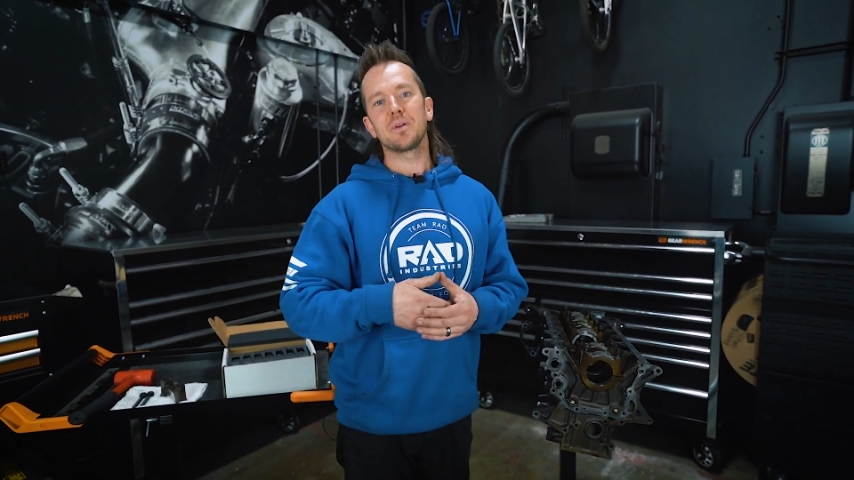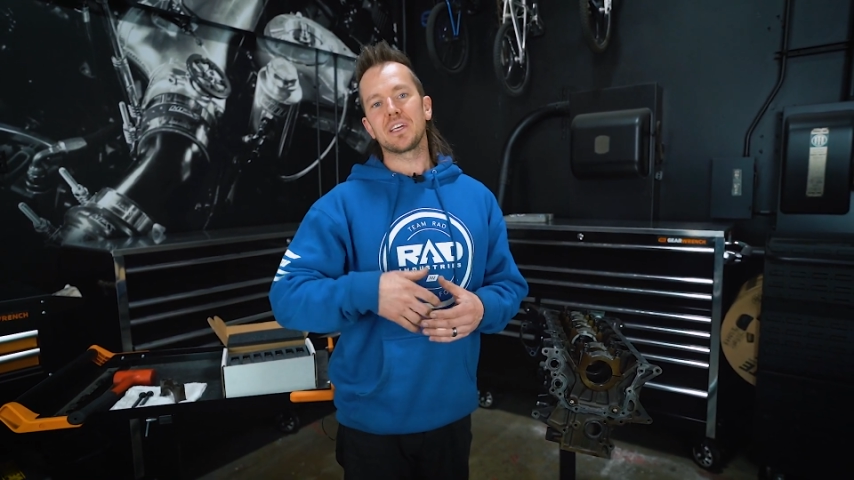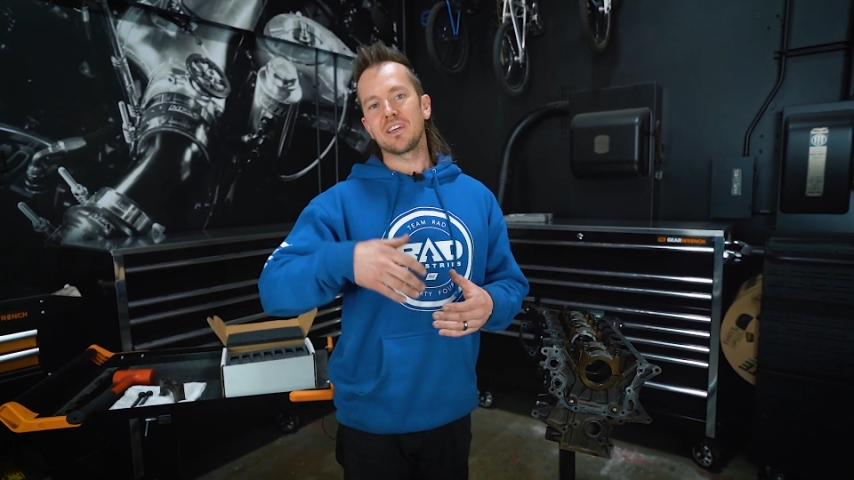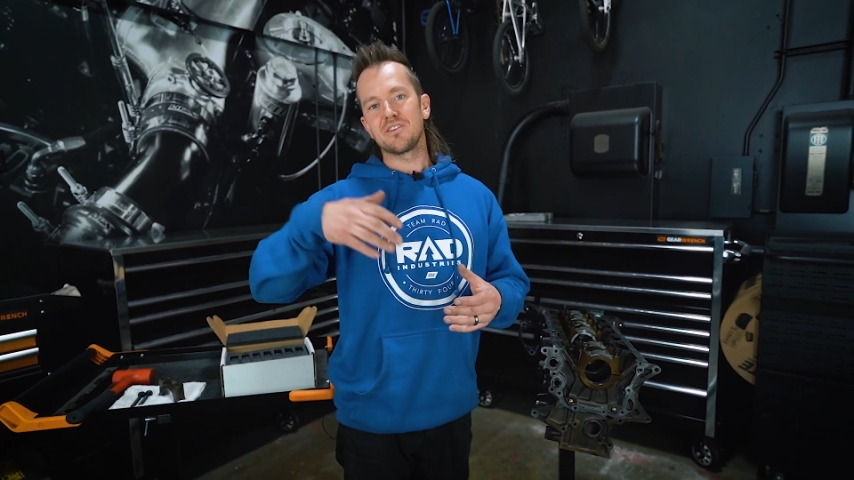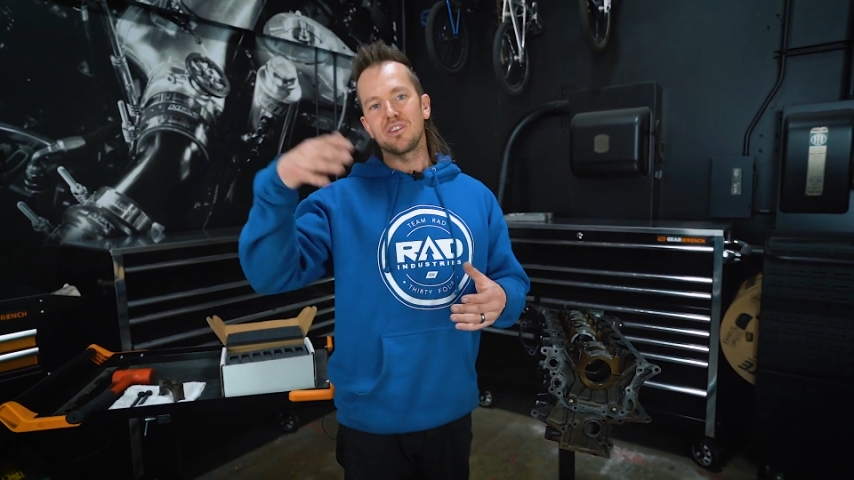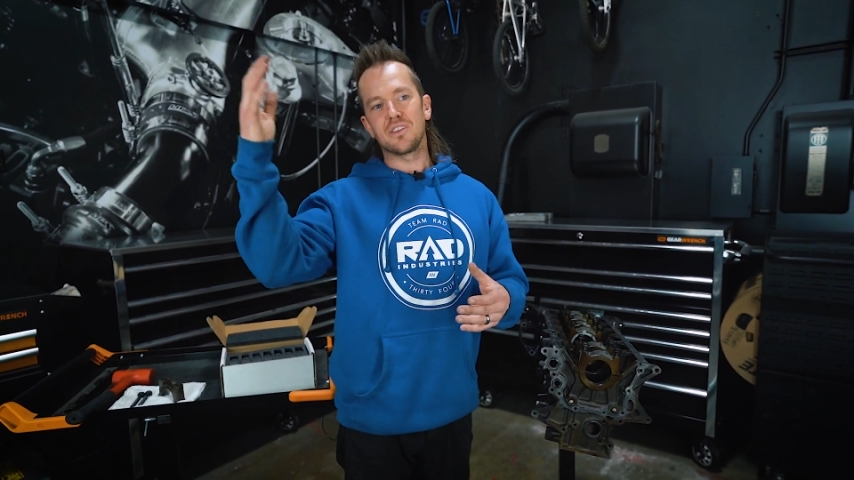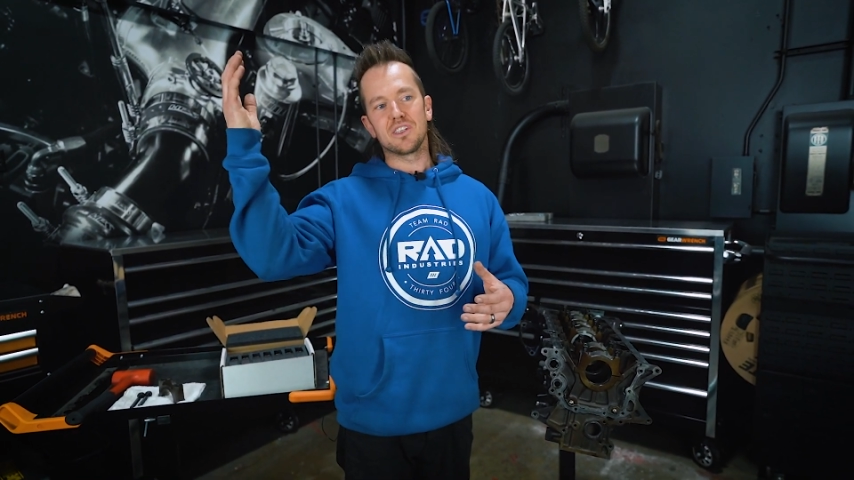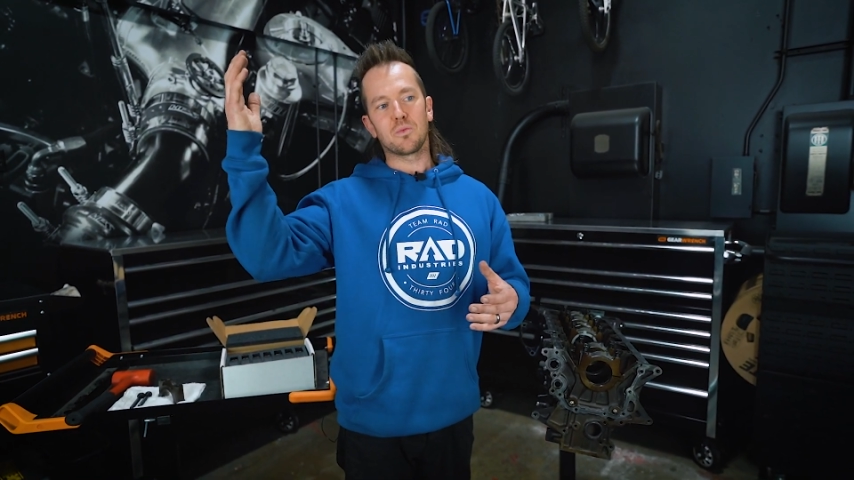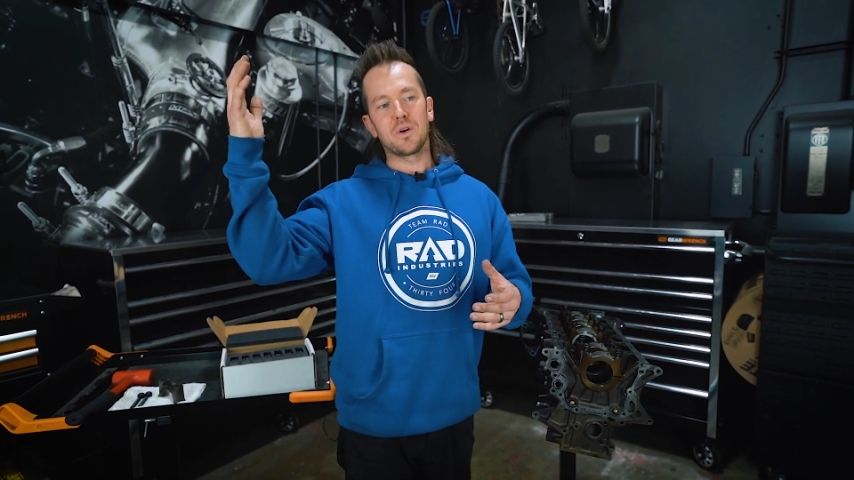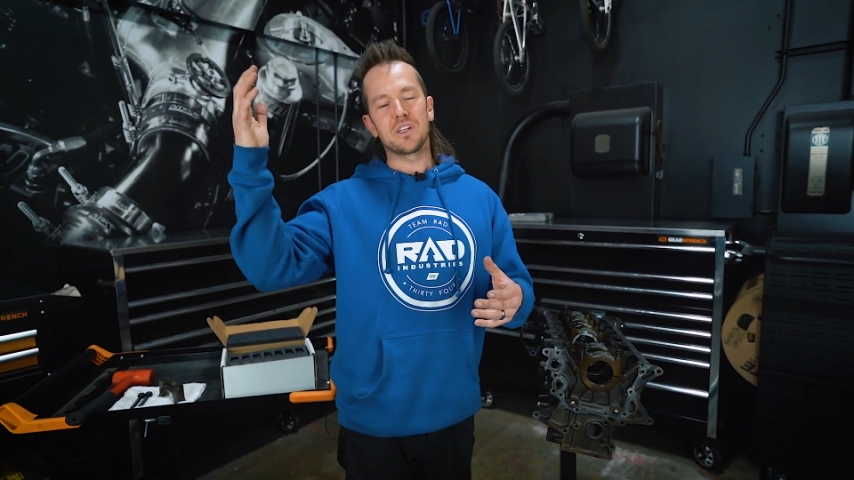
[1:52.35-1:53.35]
but it gives you
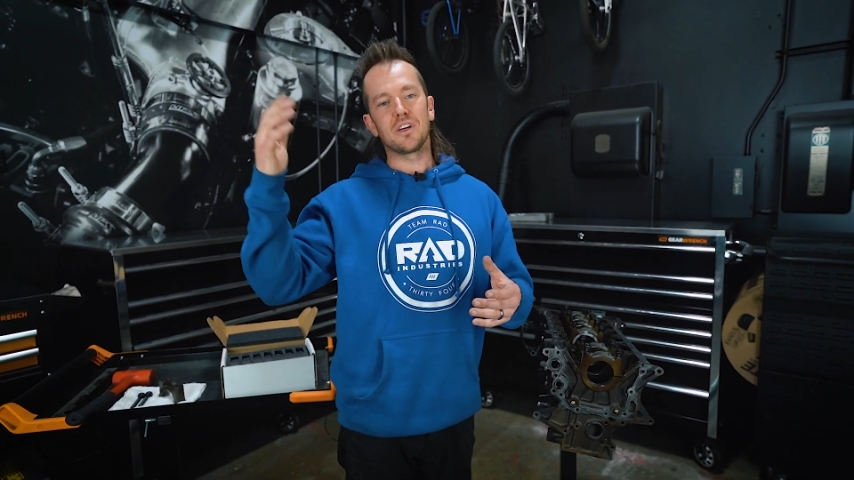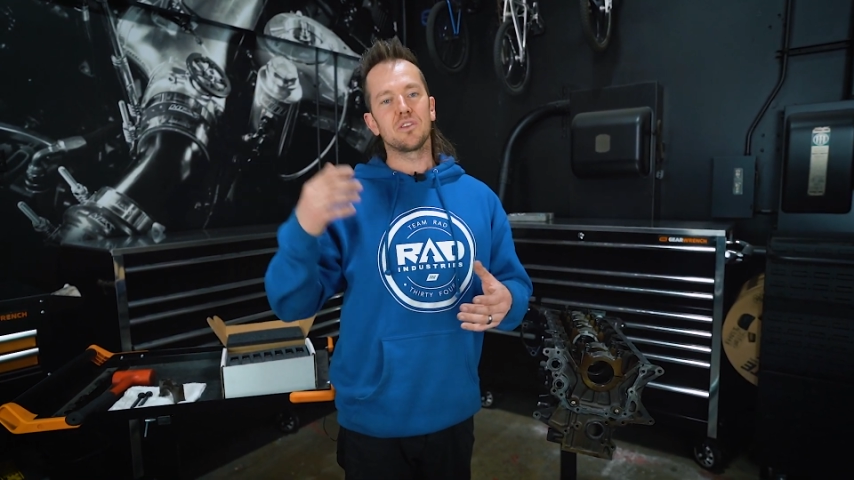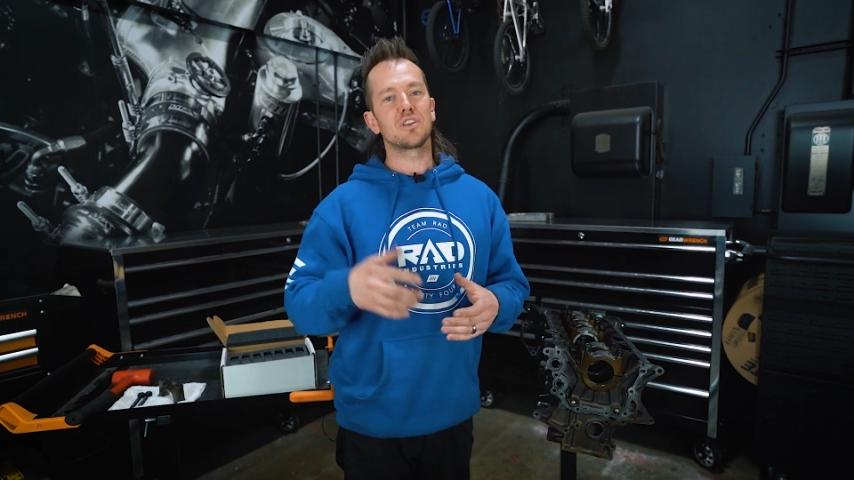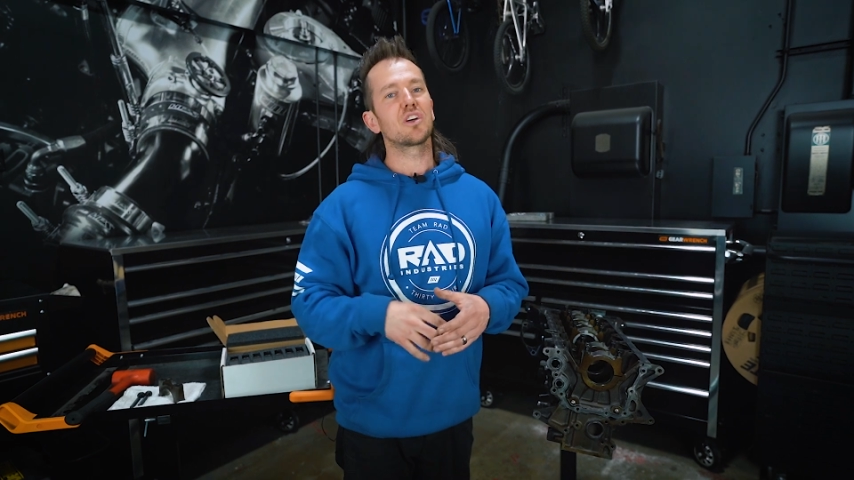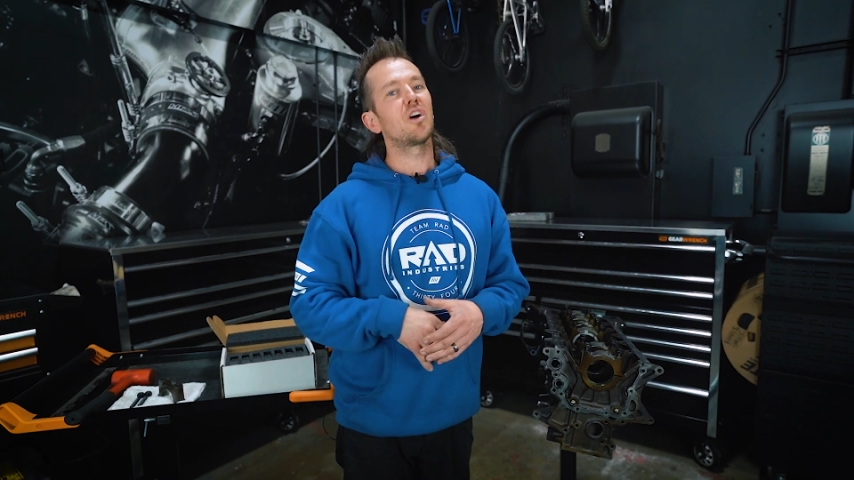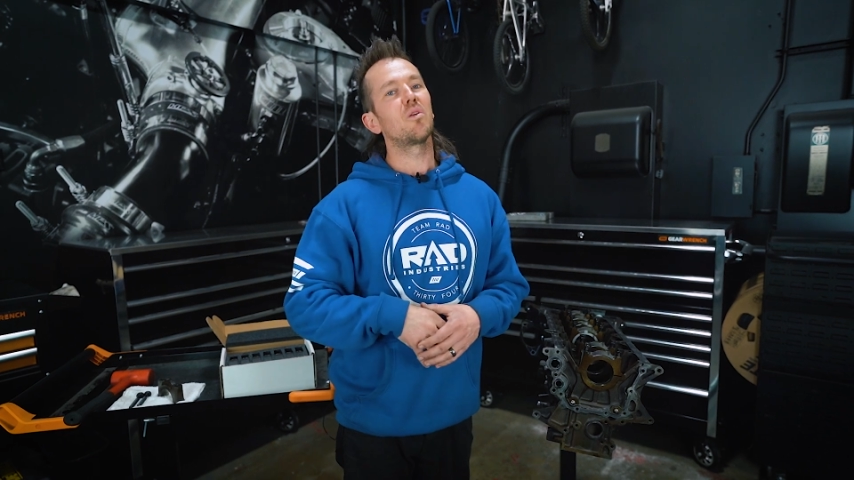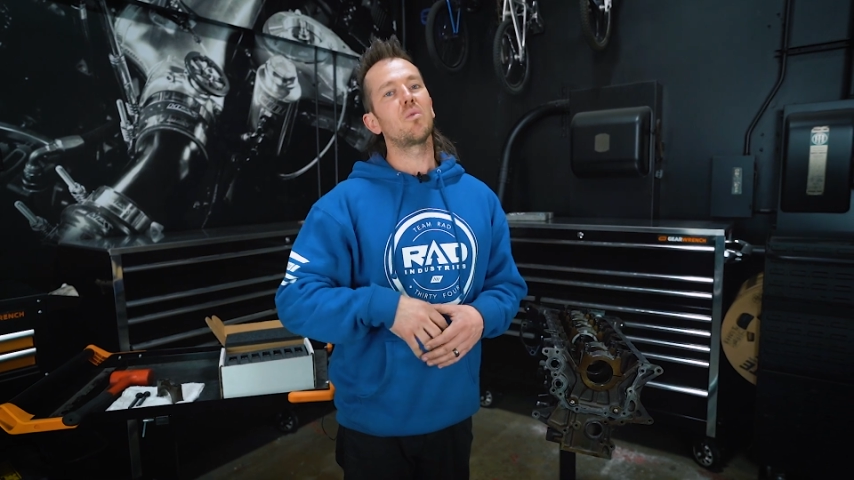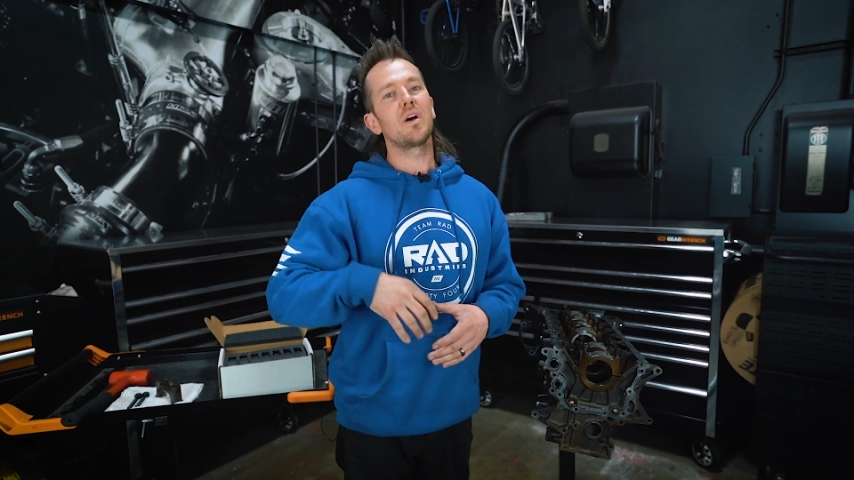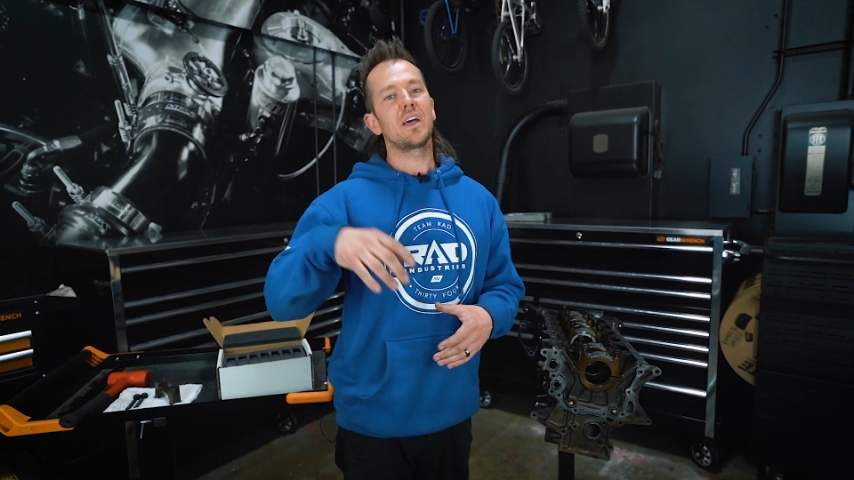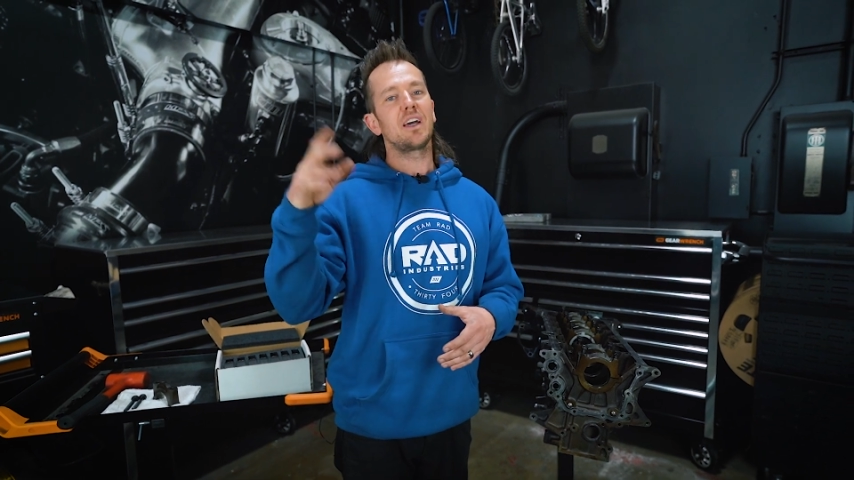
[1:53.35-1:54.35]
this window to go
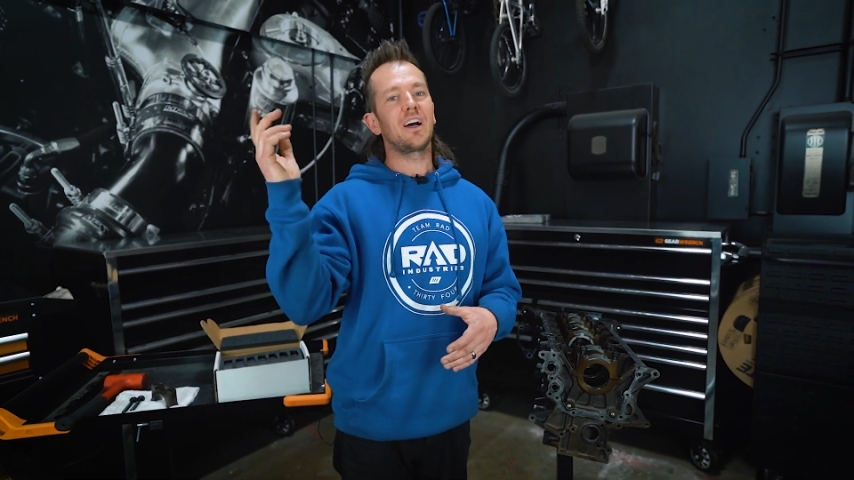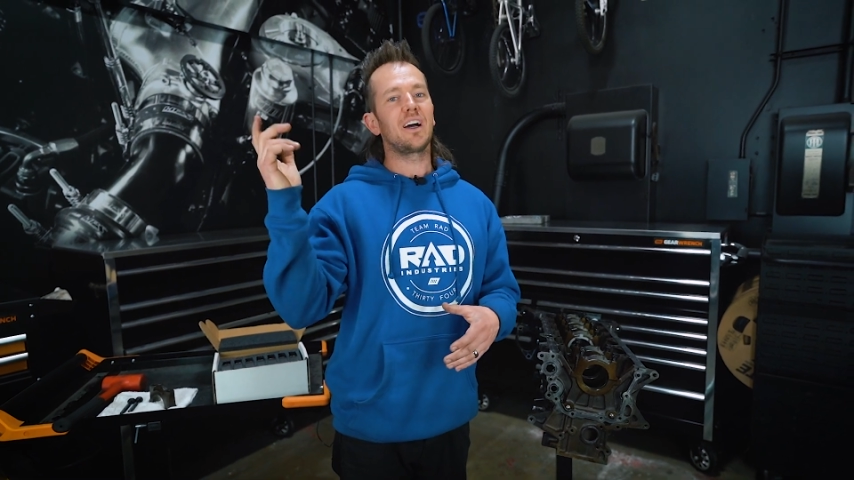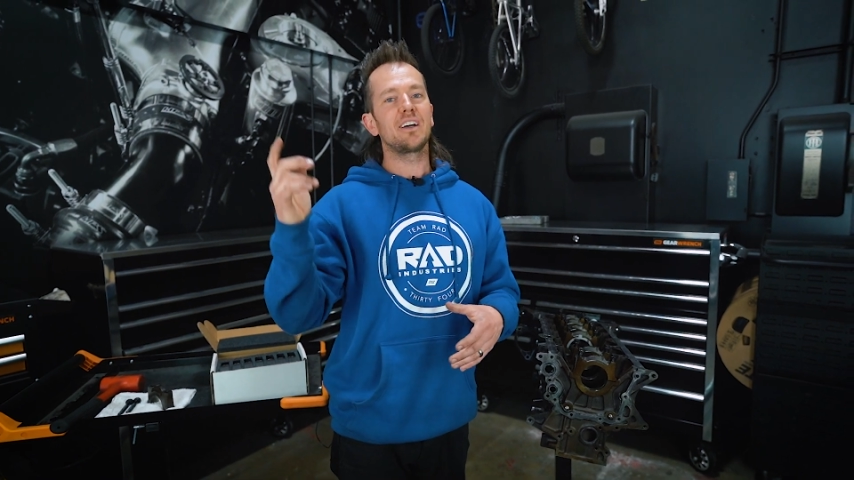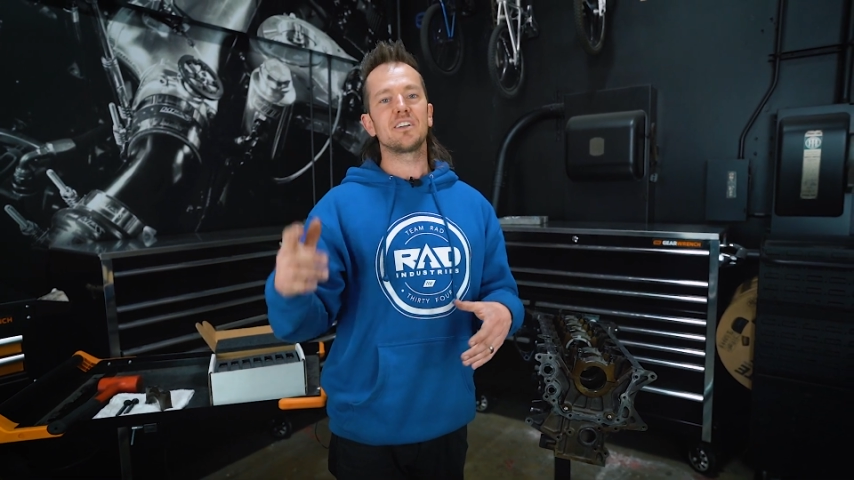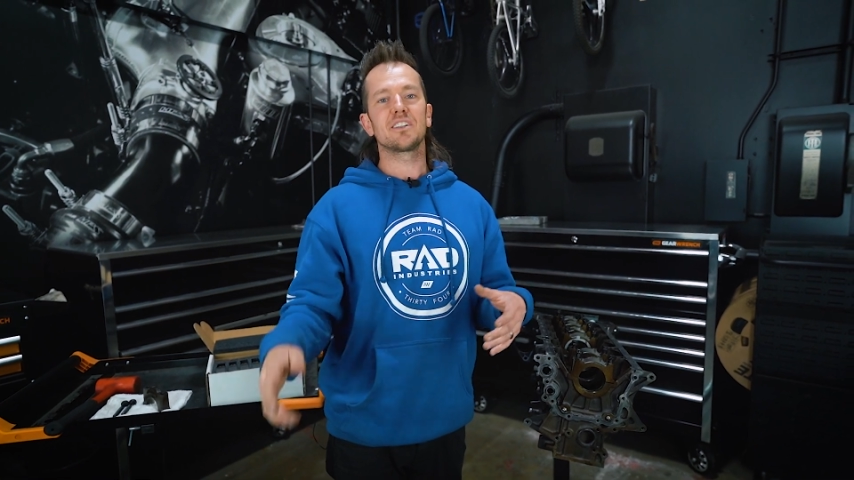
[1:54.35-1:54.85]
way higher